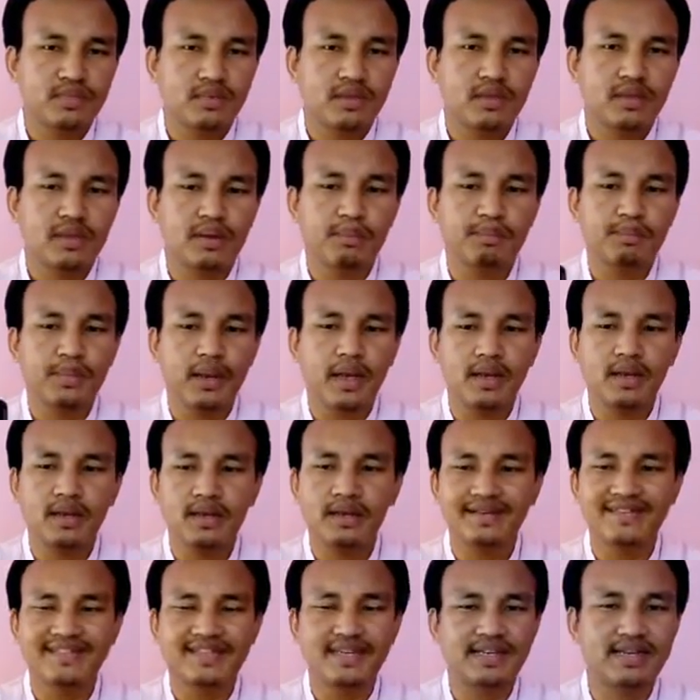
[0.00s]
the pen
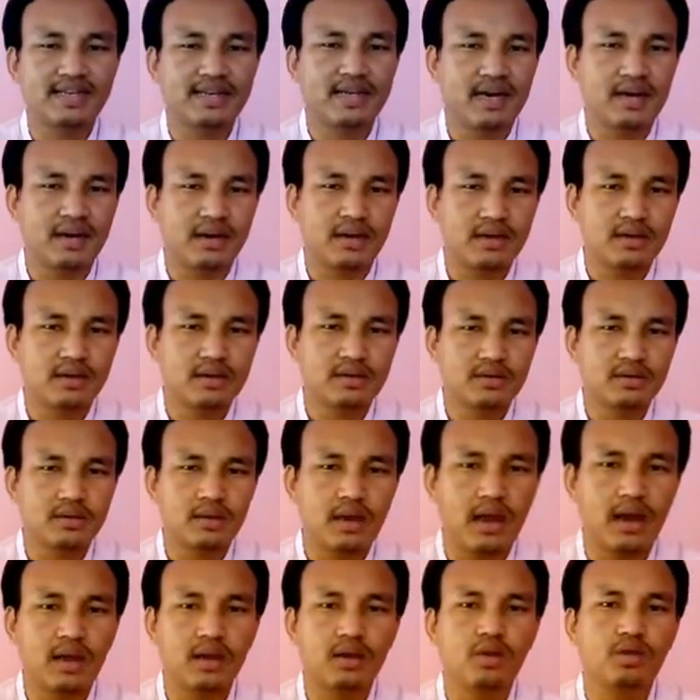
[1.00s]
is in dark,
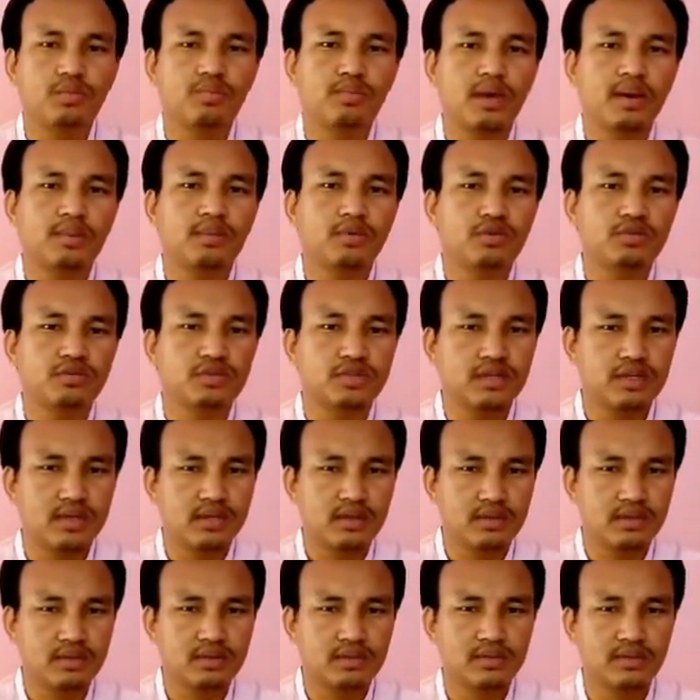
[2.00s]
I will not be able to
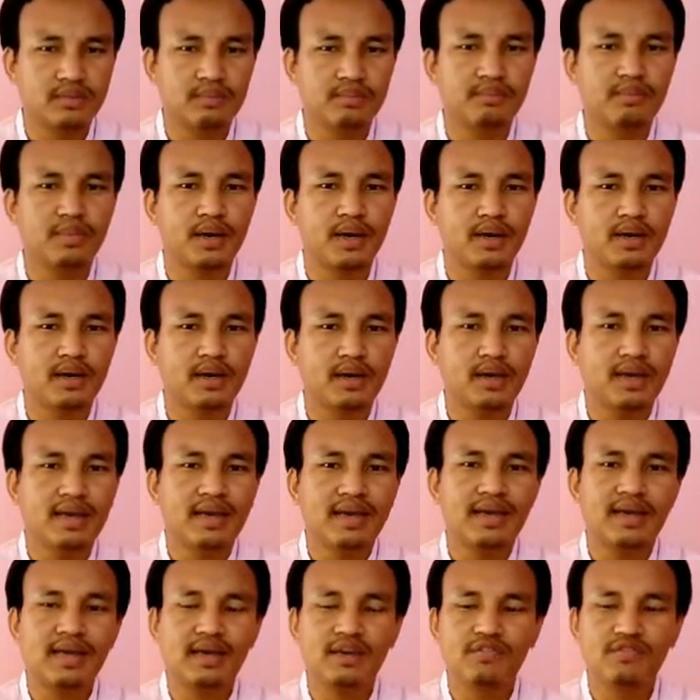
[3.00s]
see. But
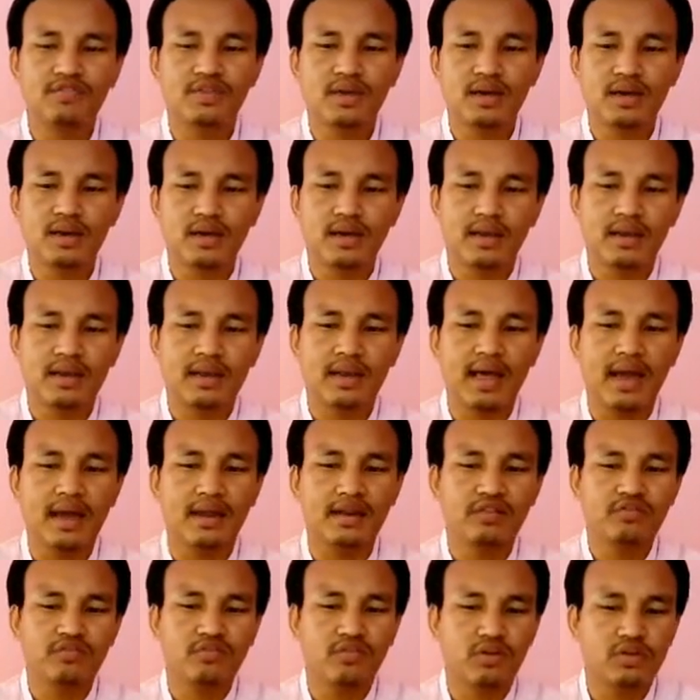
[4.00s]
if the
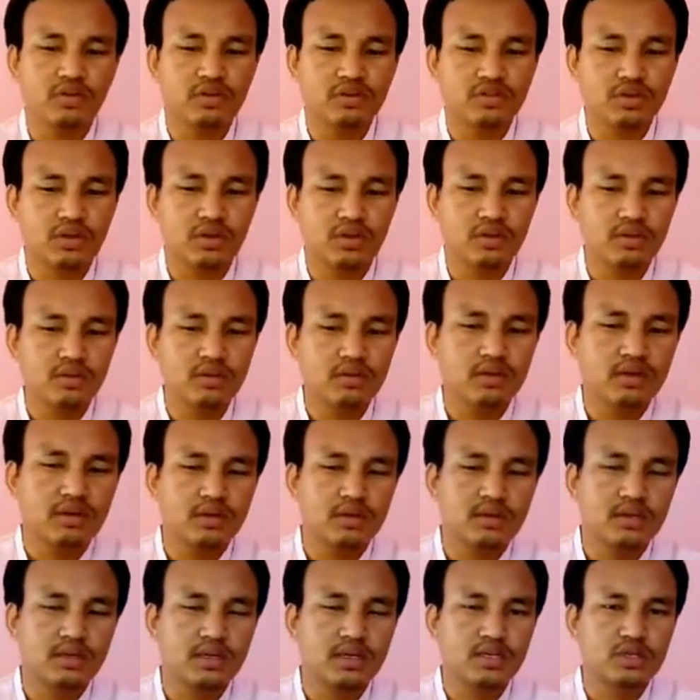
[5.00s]
light falls on
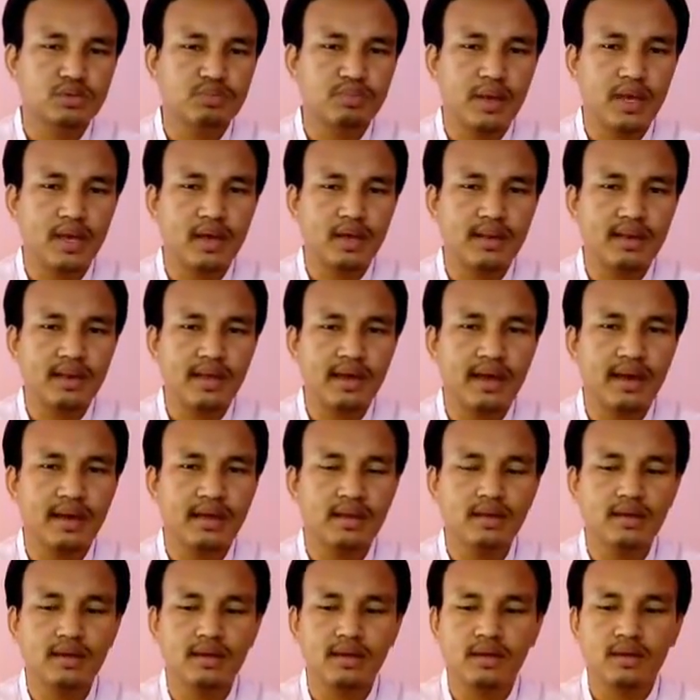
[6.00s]
this pen,
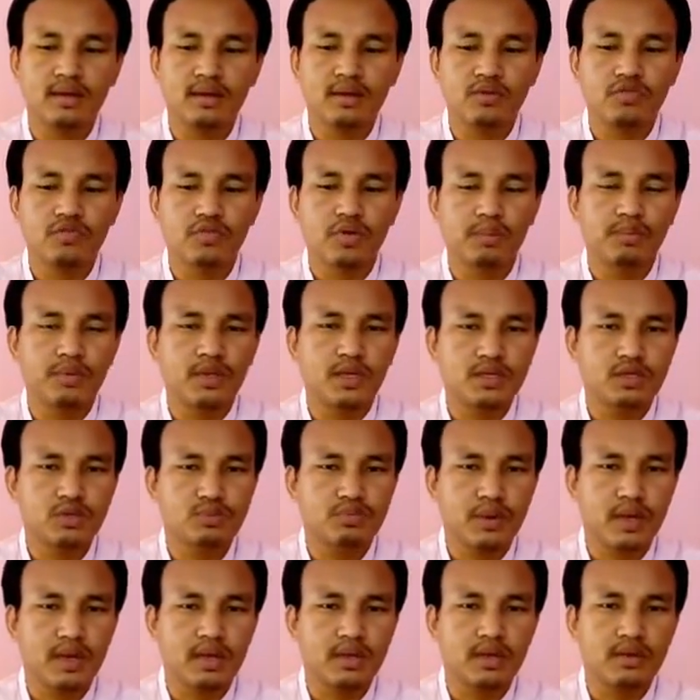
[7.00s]
and from this
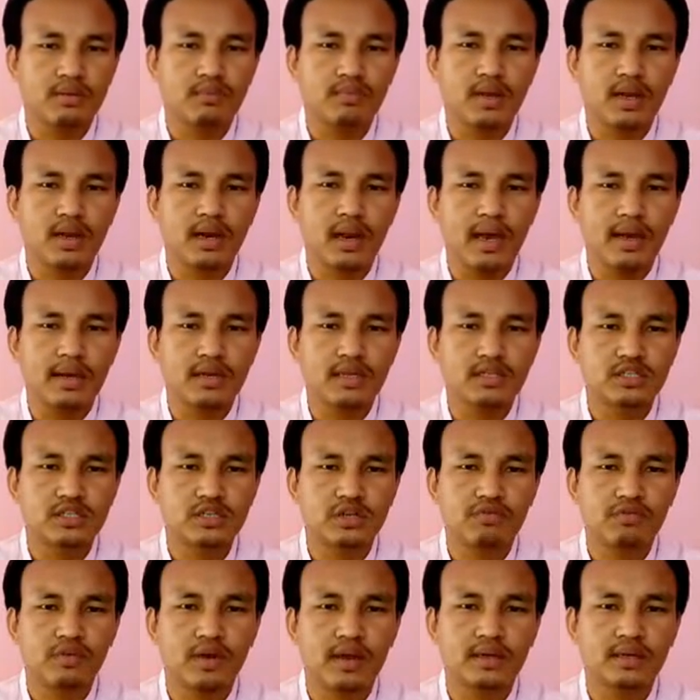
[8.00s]
pen, if the light is
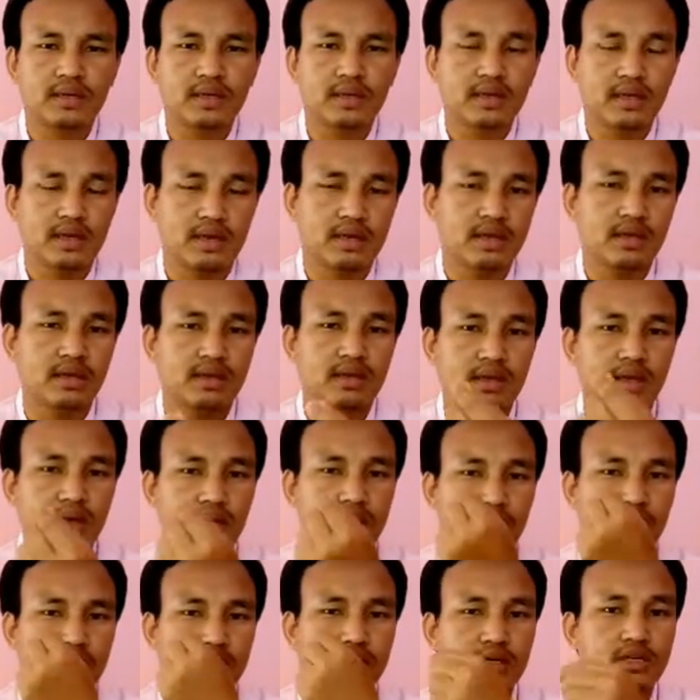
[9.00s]
reflected and
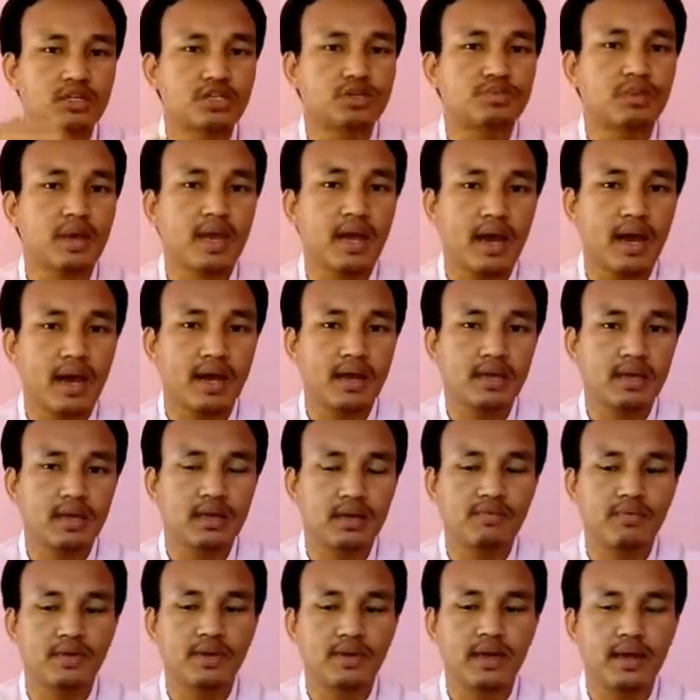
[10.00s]
enters my eye,
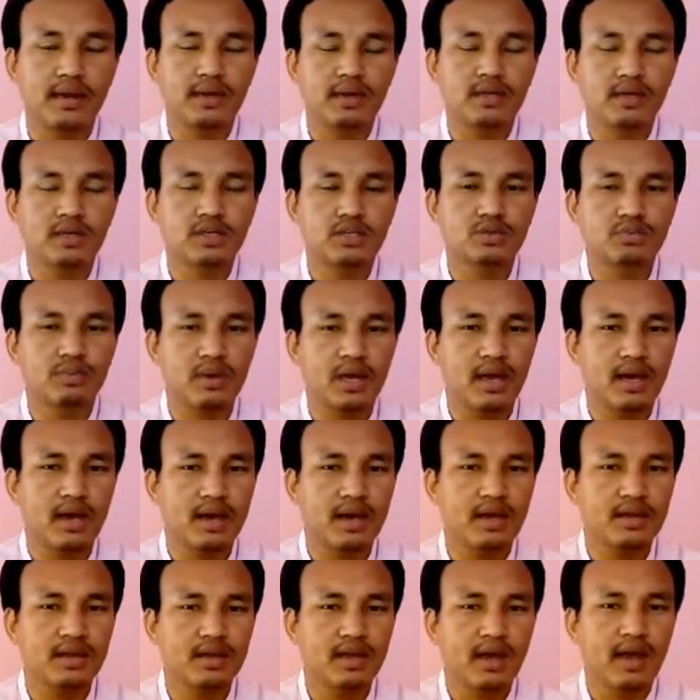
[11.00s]
if it enters my
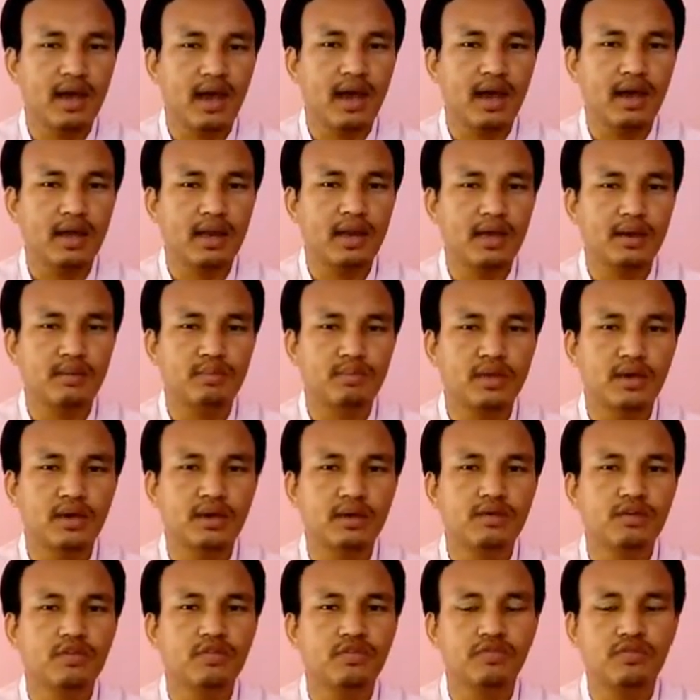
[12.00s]
eye, I'll have
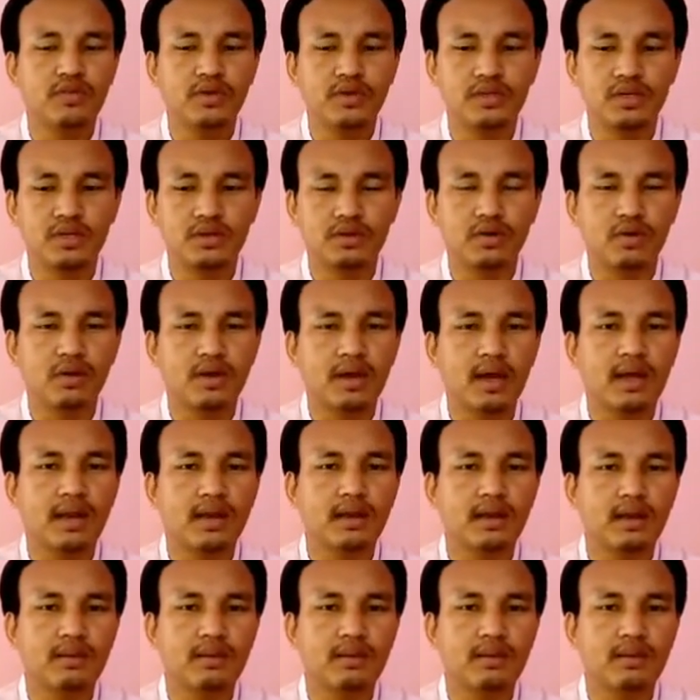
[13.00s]
the vision, or I'll